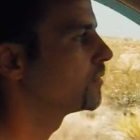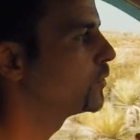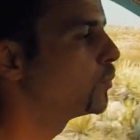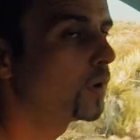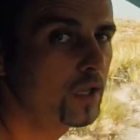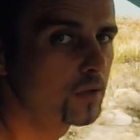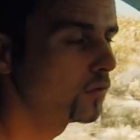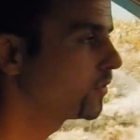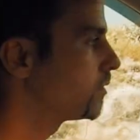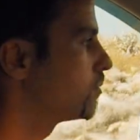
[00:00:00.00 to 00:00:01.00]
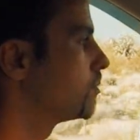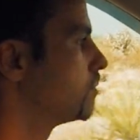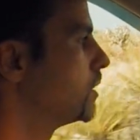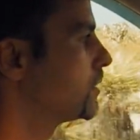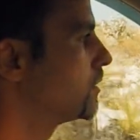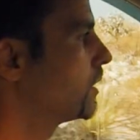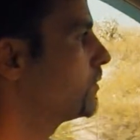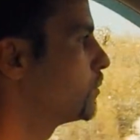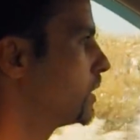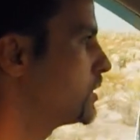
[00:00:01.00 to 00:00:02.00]
few puddles, but
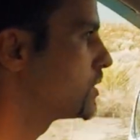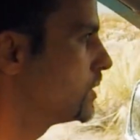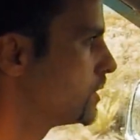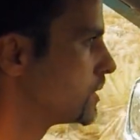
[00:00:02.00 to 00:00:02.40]
nothing major.